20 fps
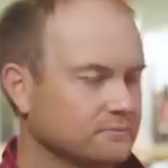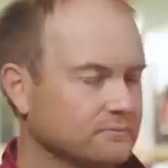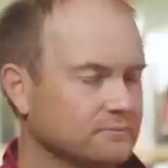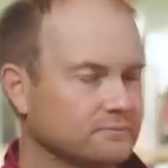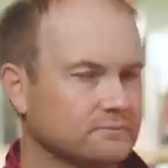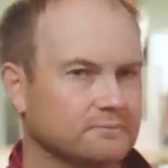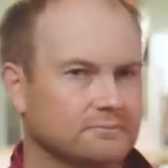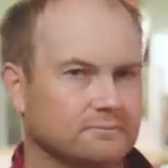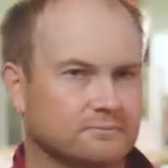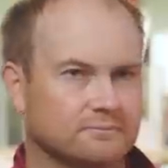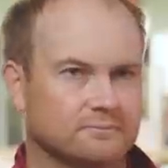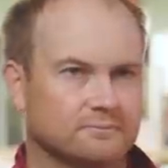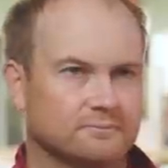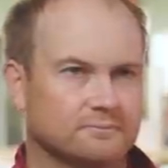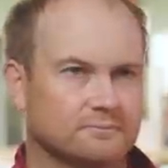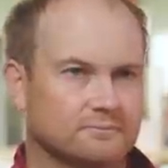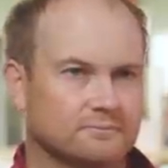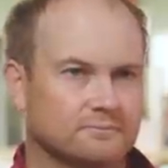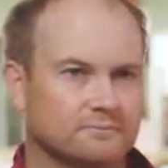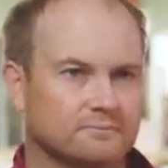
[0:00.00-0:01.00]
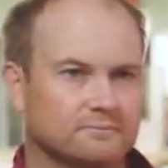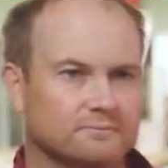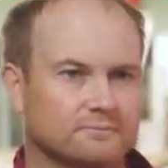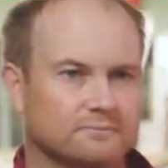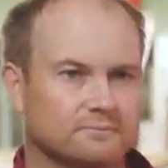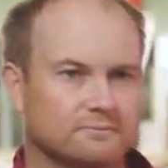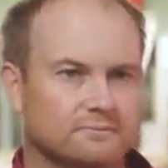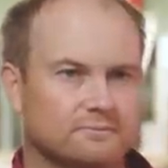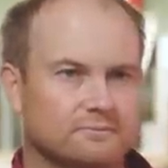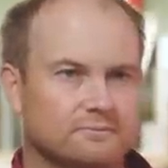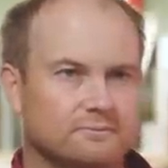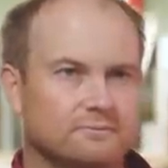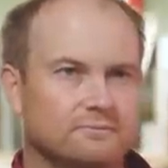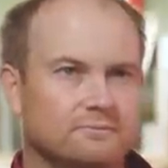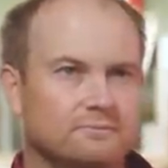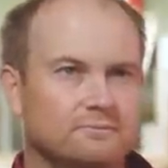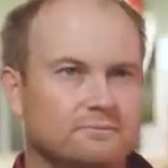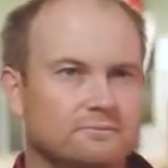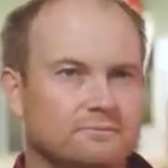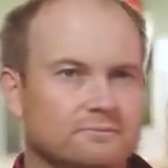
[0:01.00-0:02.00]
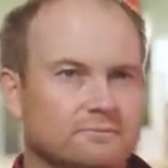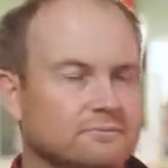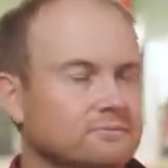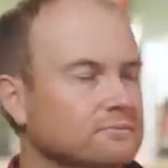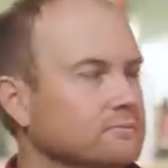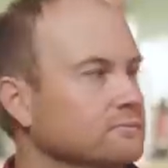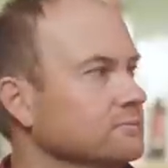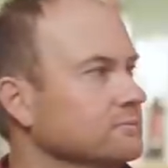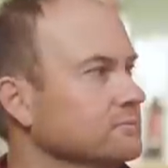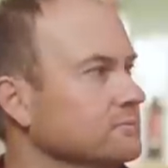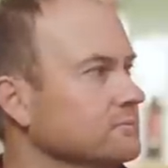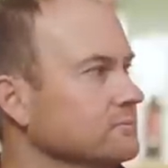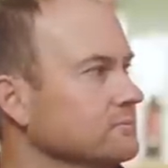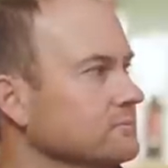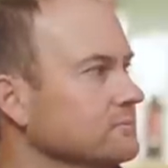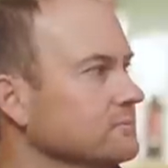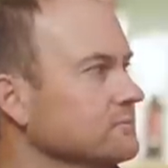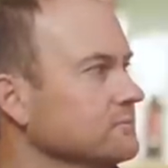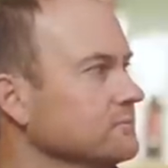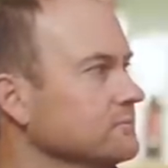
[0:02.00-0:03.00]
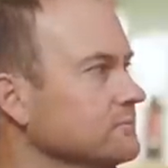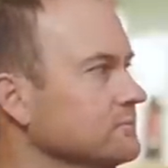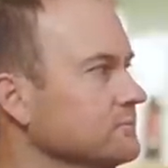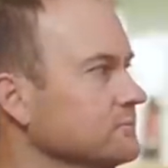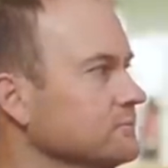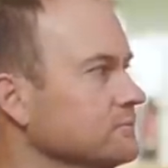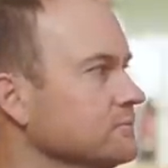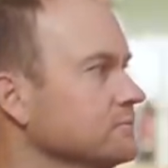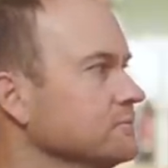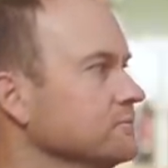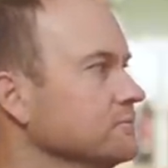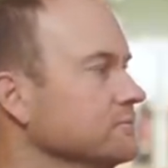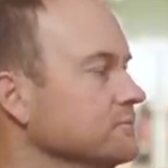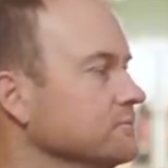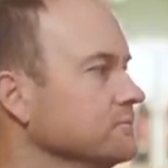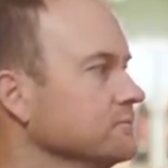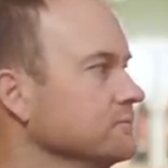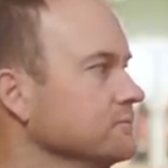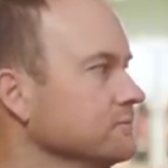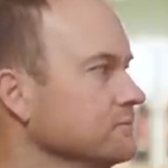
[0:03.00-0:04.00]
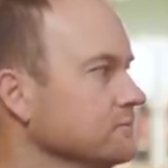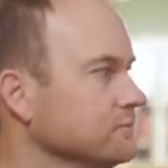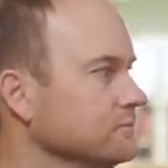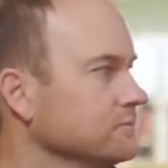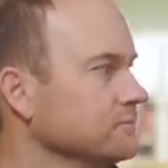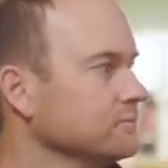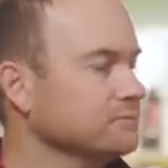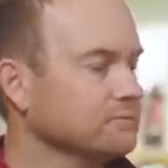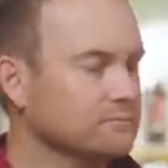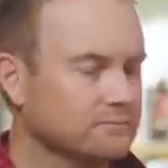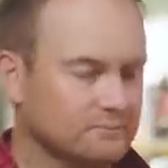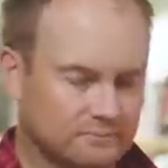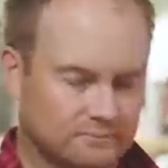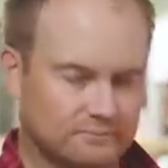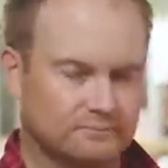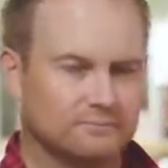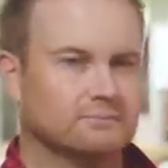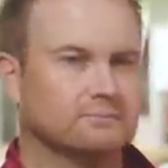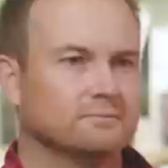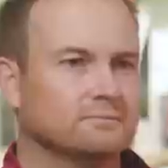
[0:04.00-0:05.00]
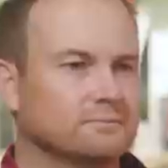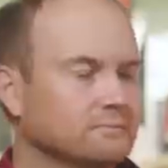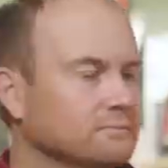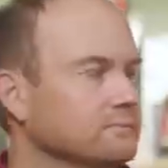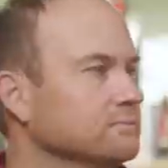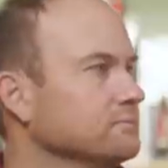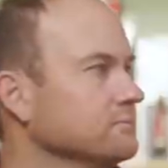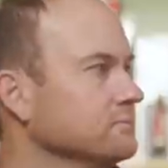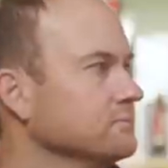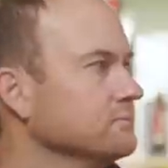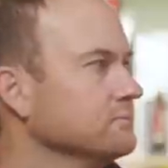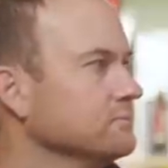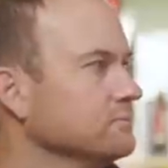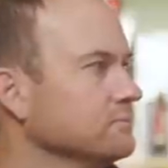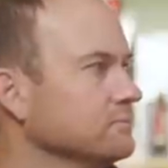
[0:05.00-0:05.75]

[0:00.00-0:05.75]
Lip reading: The person shown says nothing.